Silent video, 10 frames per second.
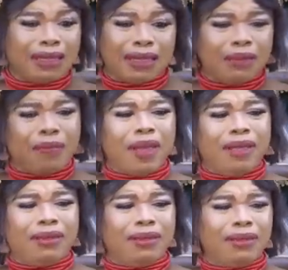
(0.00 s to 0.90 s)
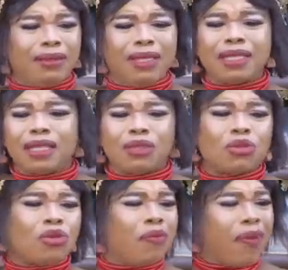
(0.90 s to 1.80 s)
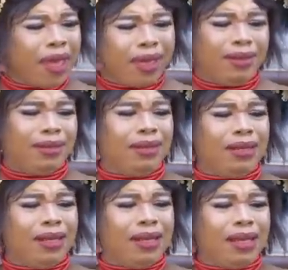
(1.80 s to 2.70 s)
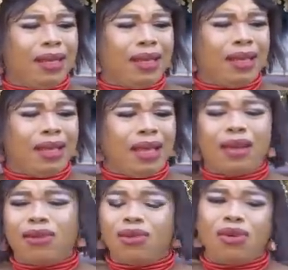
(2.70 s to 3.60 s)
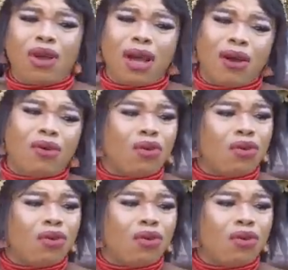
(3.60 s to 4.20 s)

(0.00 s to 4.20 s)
this is bad. This is too bad. I don't know how